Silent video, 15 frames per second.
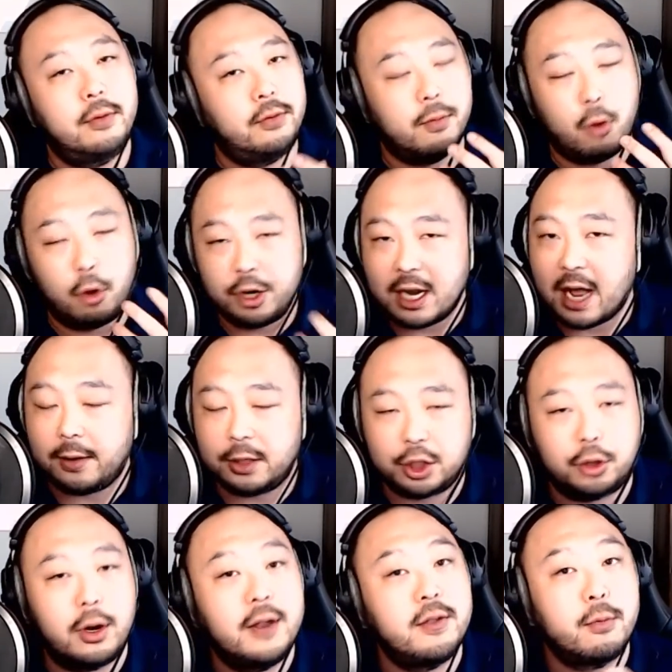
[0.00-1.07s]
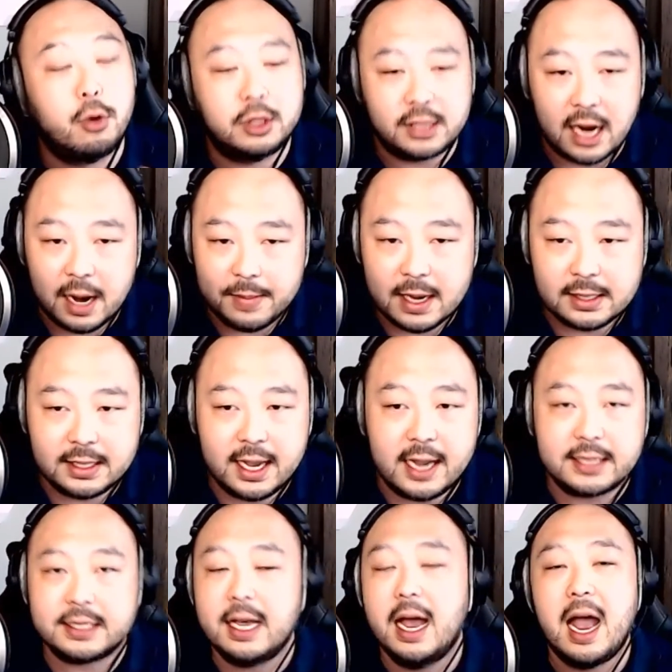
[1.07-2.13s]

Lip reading: the more you got to train, the more time that takes.